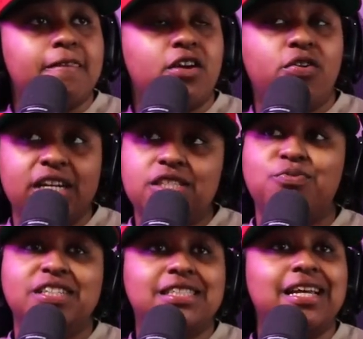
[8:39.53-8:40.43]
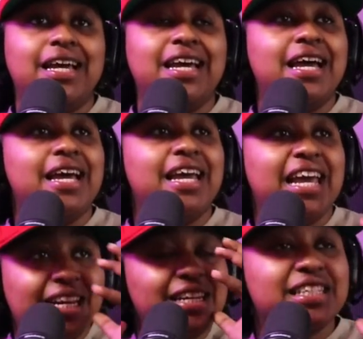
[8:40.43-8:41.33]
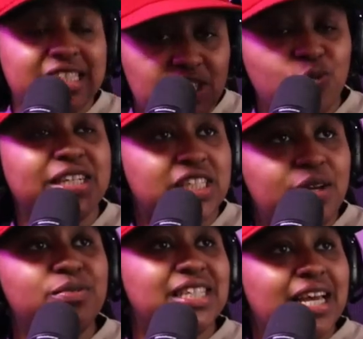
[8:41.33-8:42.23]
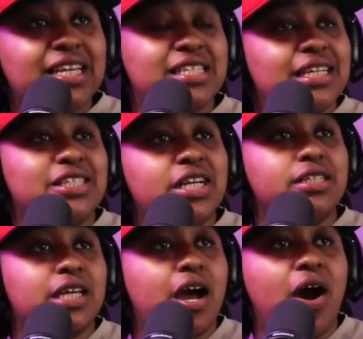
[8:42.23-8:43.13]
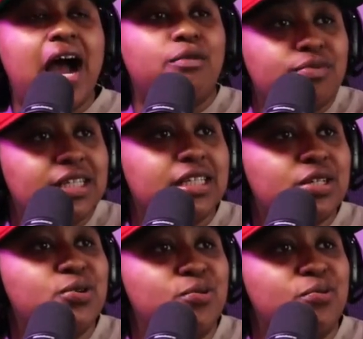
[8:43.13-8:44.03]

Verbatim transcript: Chris was in the situation he was in six years ago. I really do.